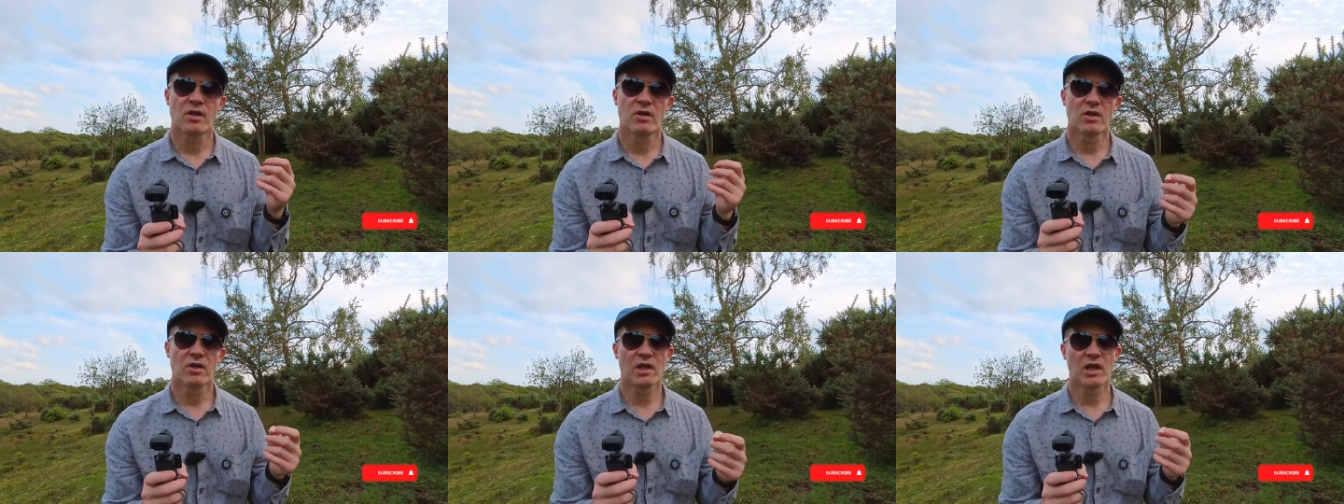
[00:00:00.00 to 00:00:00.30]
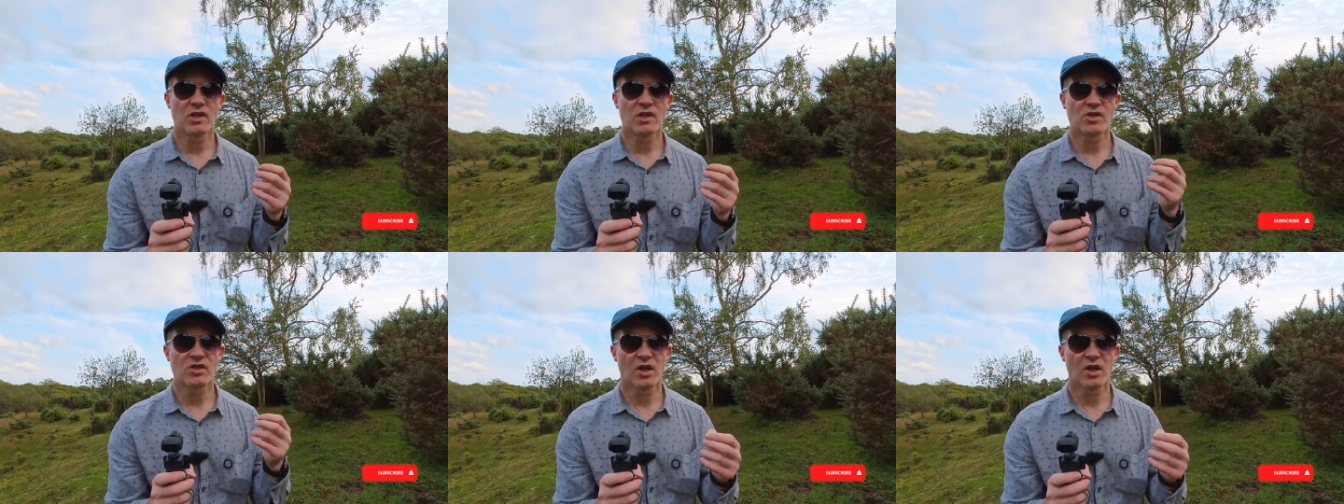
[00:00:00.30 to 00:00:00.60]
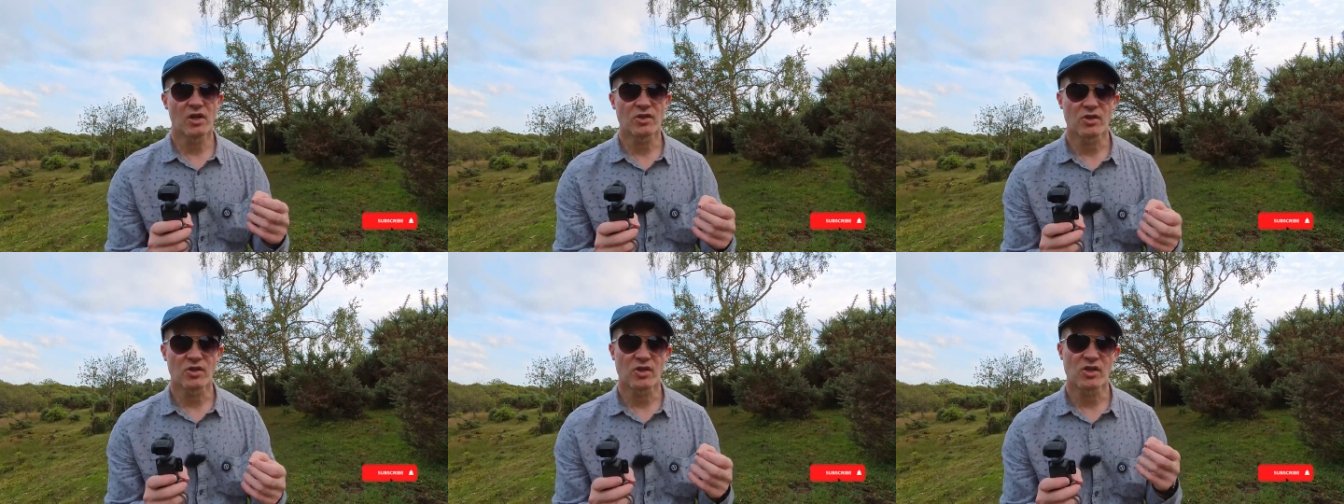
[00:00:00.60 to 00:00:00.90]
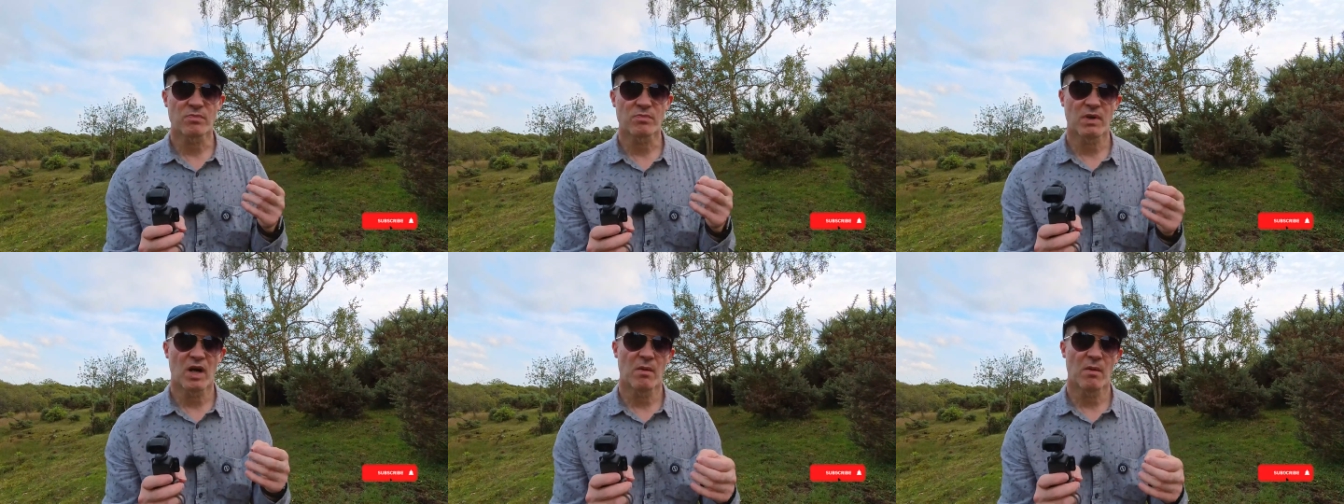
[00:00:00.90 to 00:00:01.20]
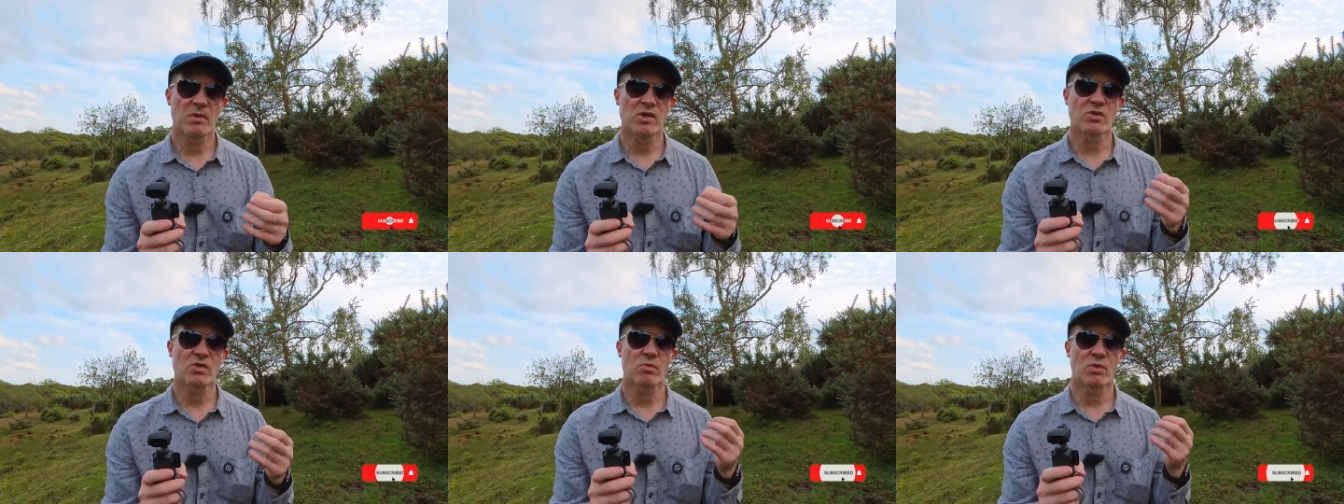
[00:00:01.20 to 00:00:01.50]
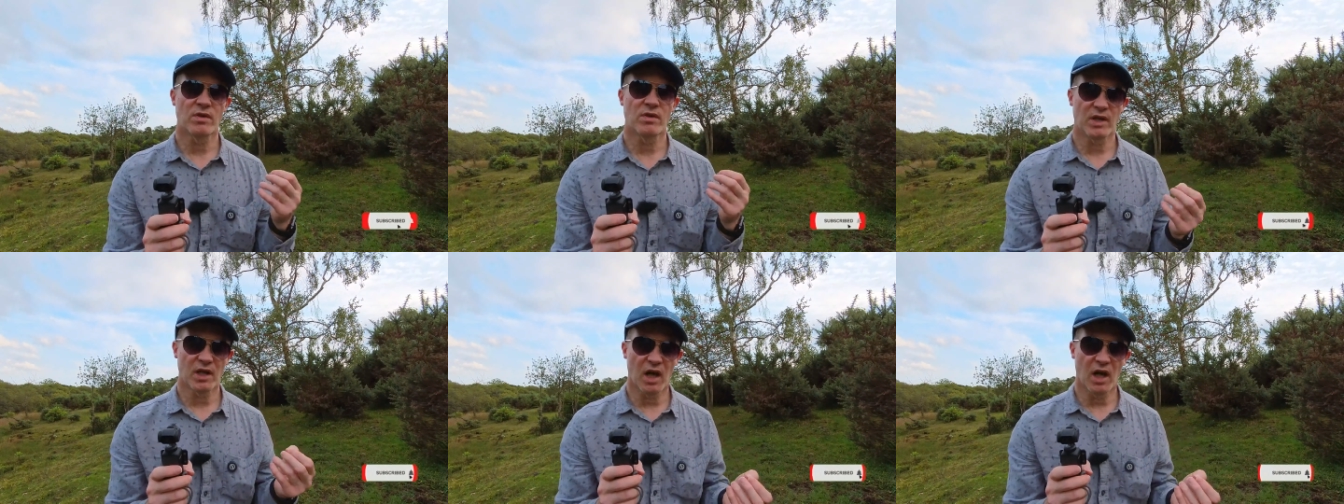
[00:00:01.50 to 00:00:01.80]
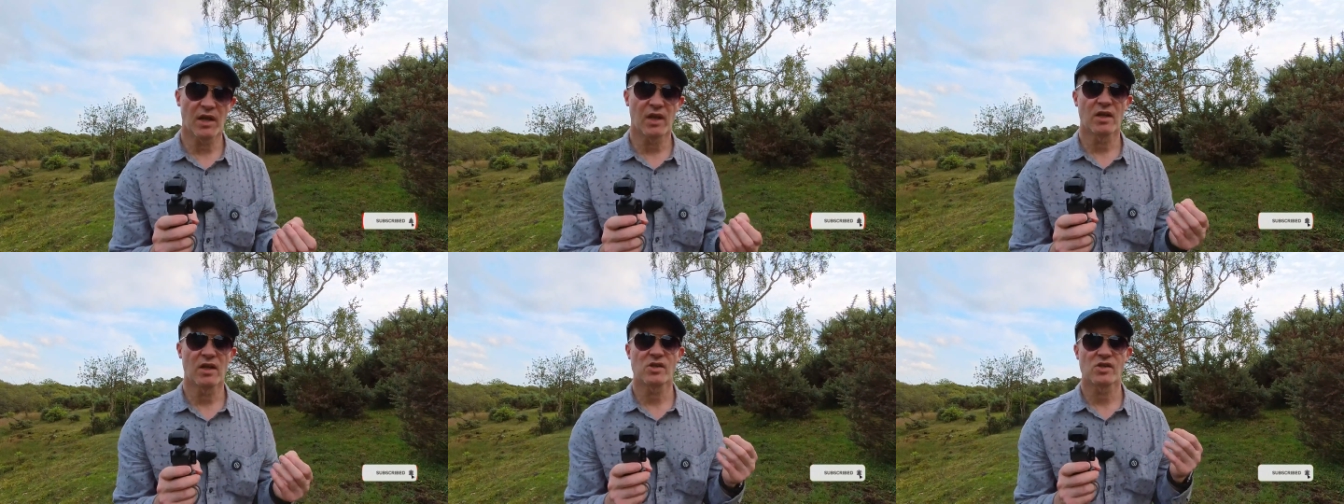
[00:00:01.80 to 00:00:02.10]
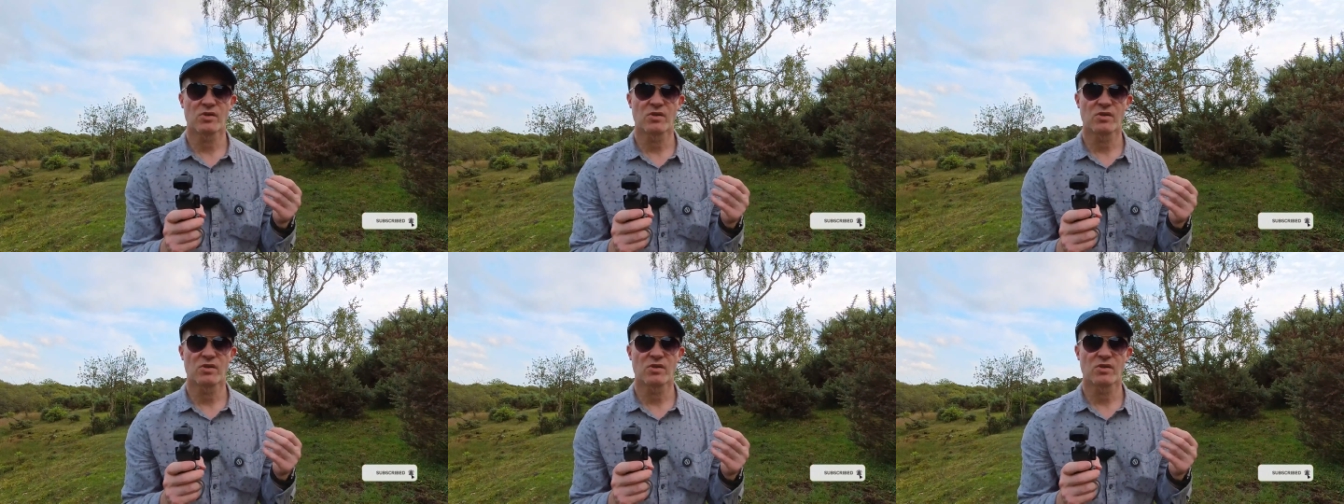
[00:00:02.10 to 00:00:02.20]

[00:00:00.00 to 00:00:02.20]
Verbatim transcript: you can then start to experiment with the other